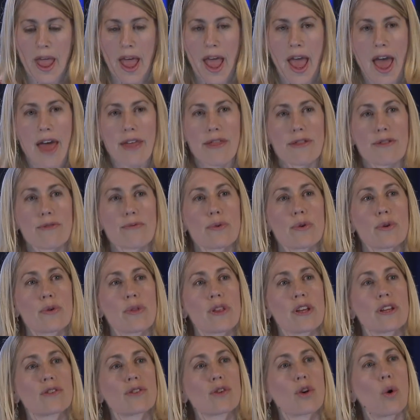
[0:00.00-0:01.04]
And through
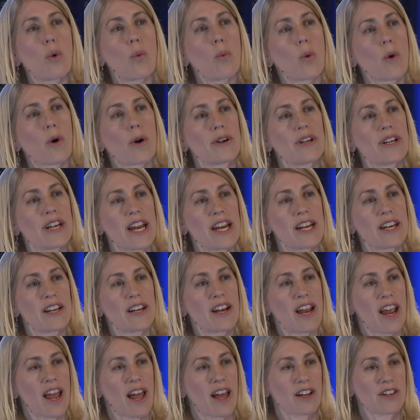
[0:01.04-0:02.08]
these coordinated
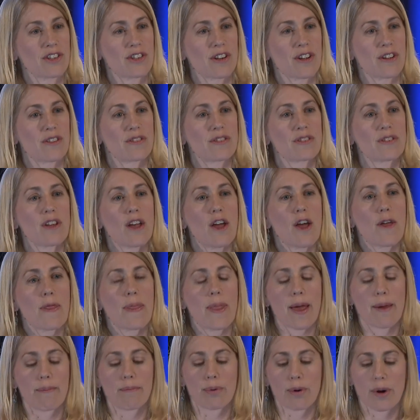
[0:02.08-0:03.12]
actions,
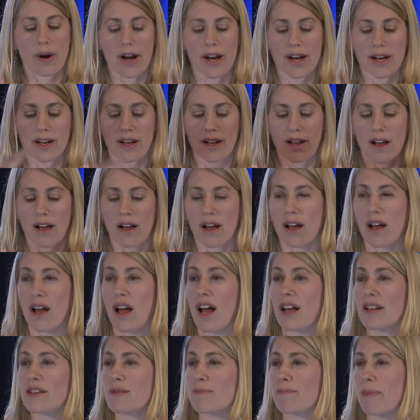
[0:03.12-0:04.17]
they bring uh,
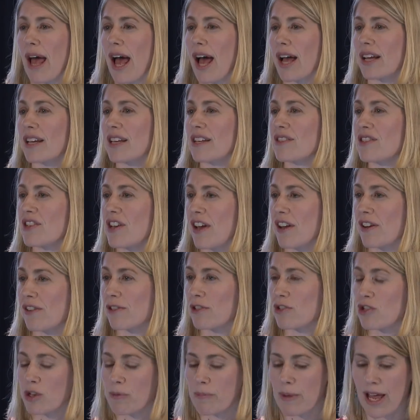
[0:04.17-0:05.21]
us back into
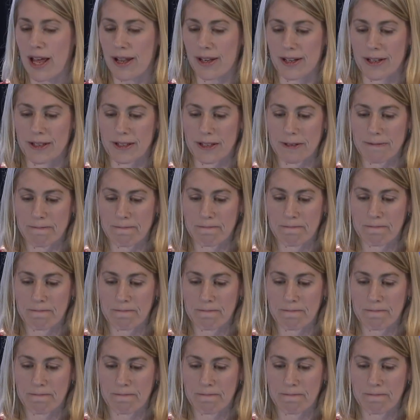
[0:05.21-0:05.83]
energy balance.